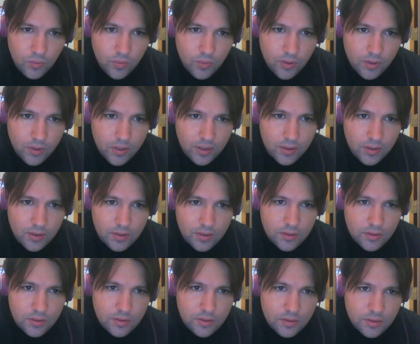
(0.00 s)

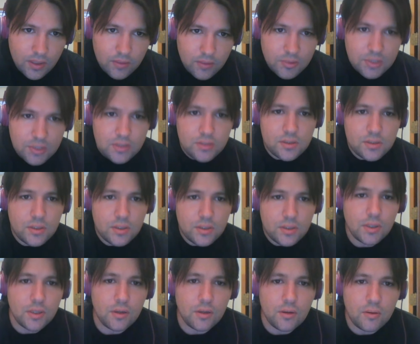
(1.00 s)
Things, enemies. Here we
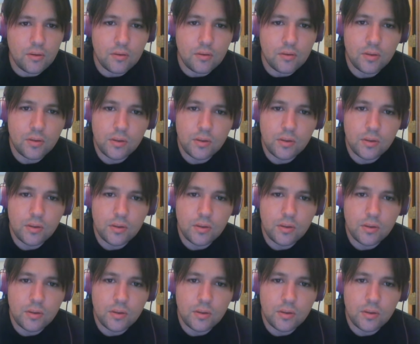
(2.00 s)
go.